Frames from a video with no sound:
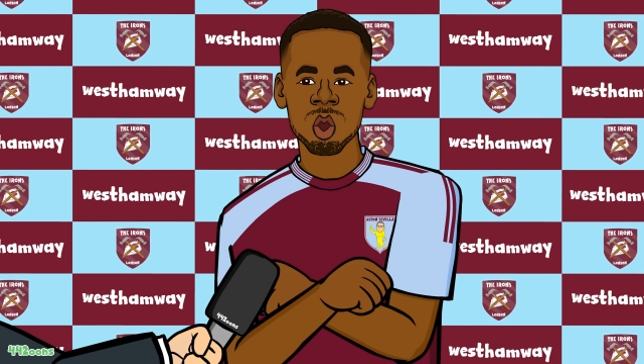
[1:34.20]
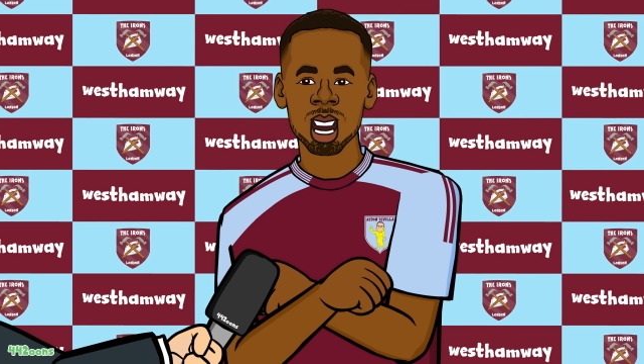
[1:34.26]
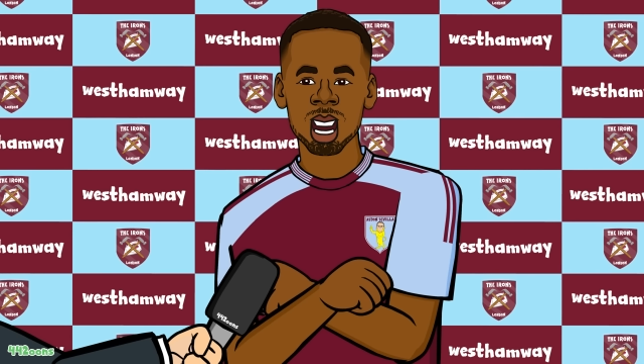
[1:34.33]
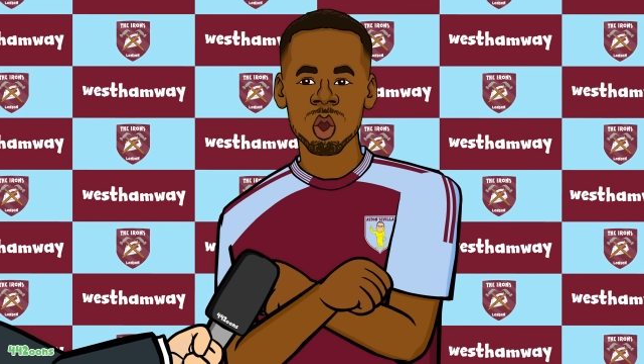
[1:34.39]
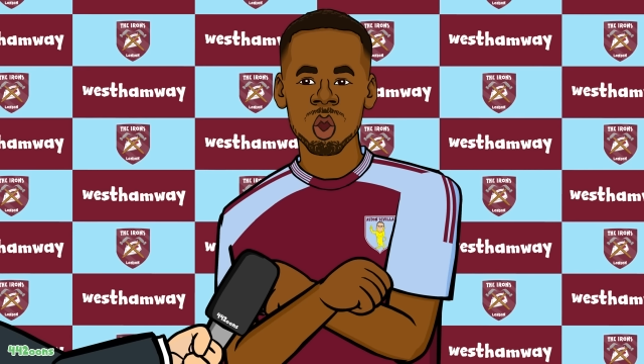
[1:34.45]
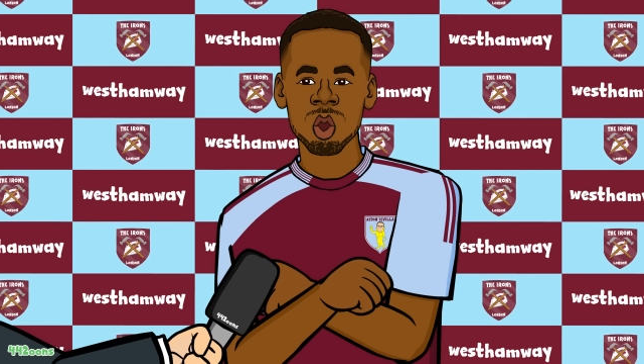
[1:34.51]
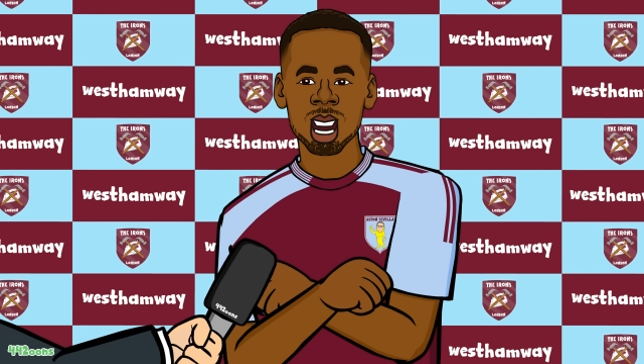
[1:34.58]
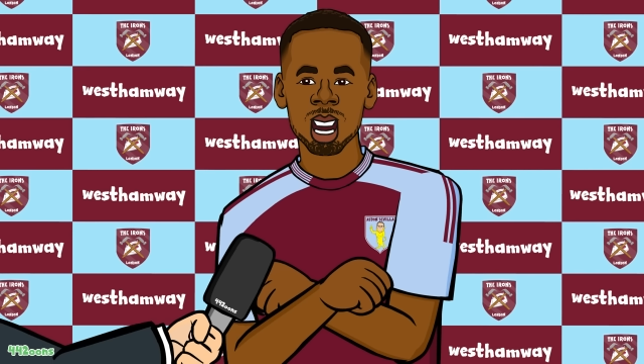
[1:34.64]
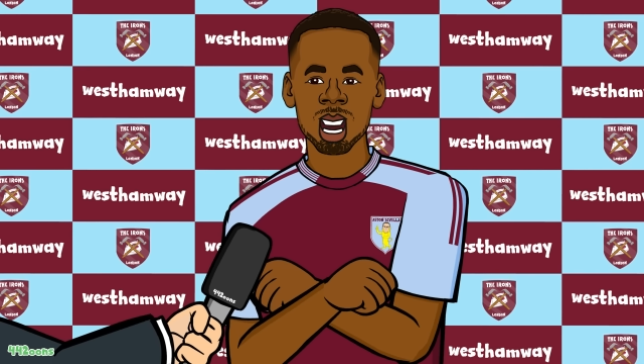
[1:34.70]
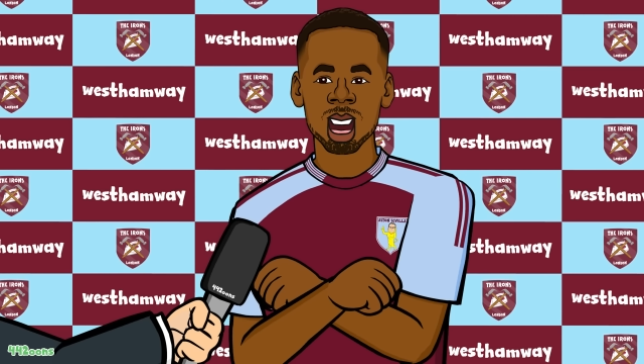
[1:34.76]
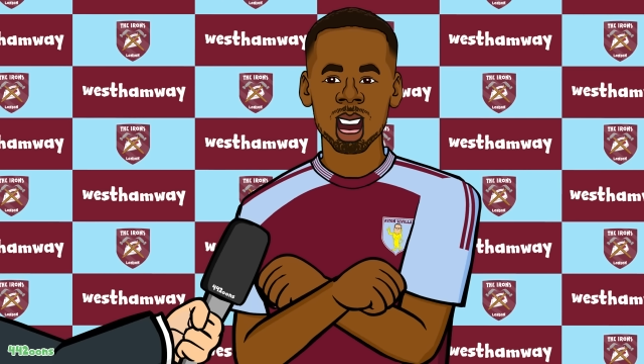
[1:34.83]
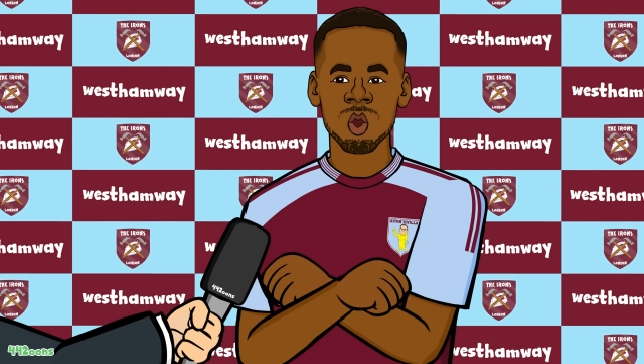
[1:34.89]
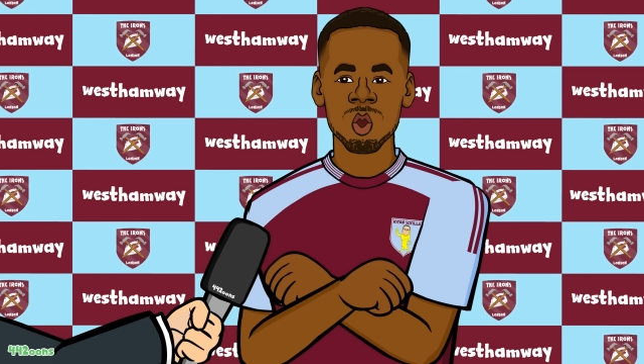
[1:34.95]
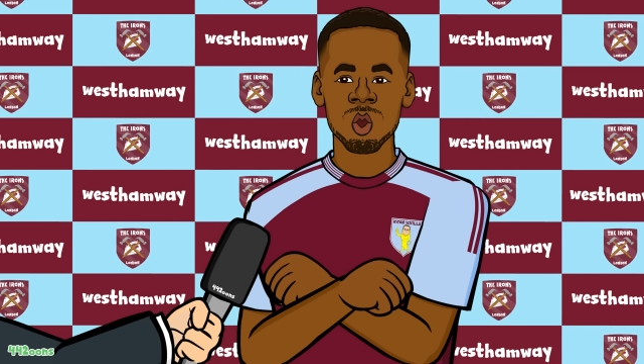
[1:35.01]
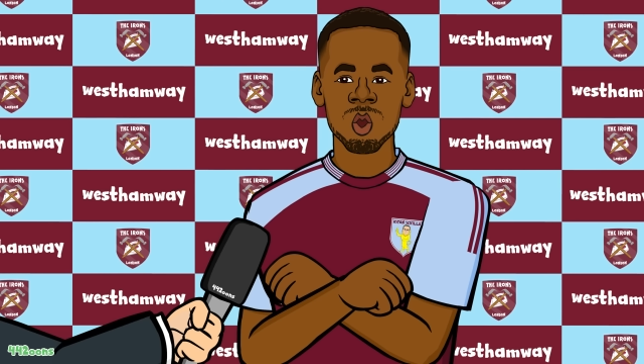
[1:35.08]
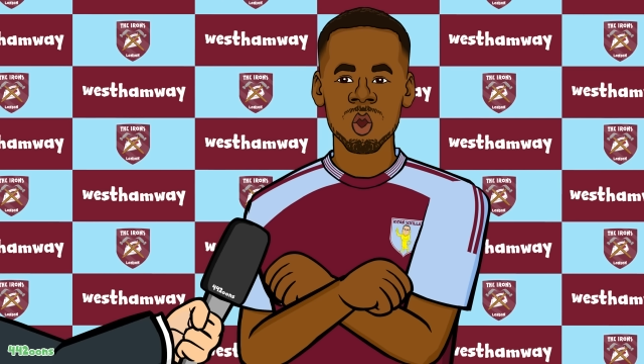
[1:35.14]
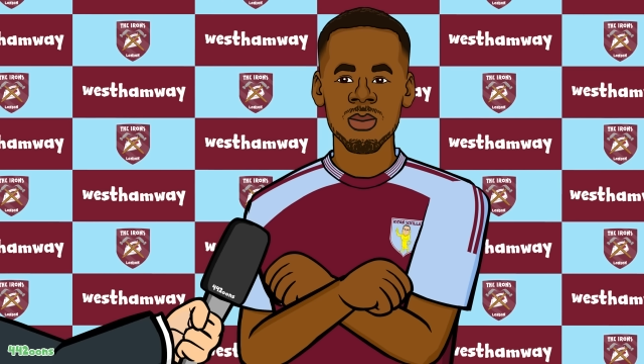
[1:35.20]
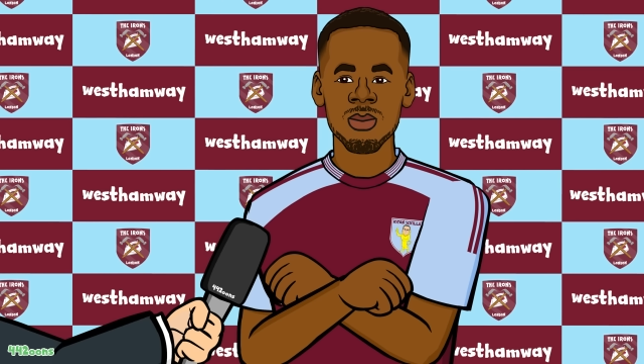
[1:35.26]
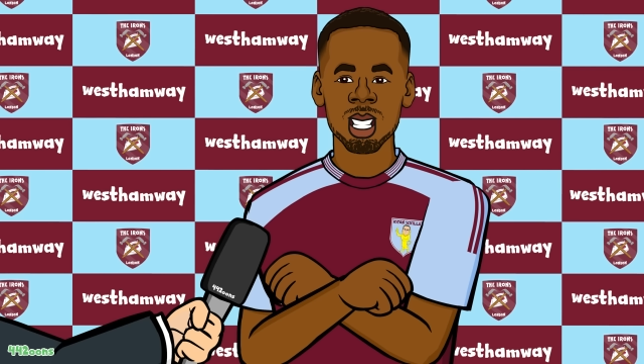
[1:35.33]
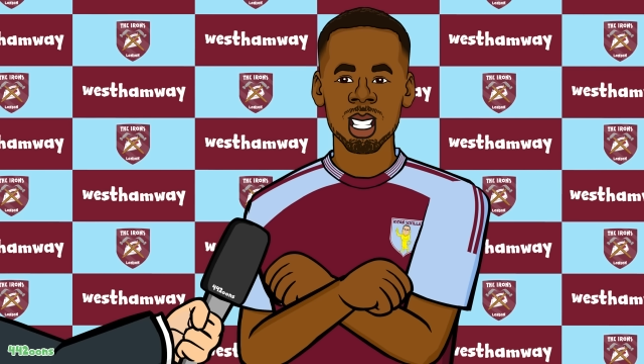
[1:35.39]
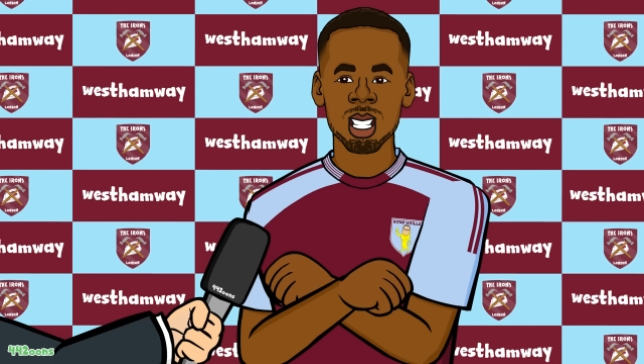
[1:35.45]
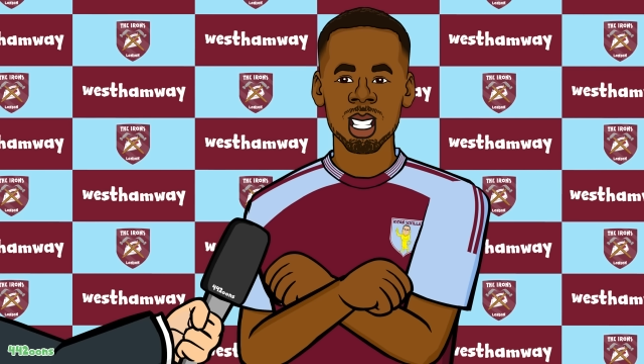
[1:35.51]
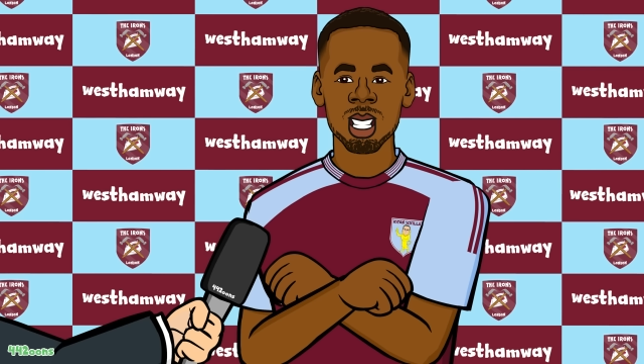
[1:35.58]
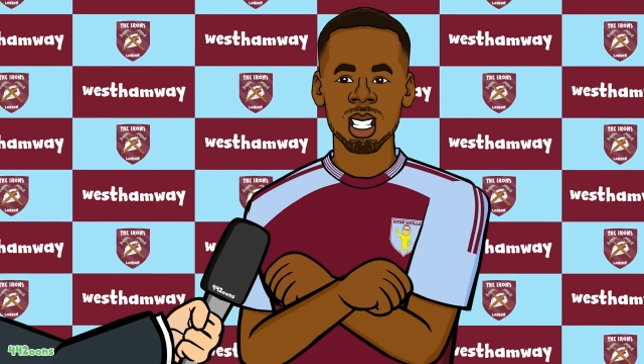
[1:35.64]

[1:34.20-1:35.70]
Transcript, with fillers: on, you Irons.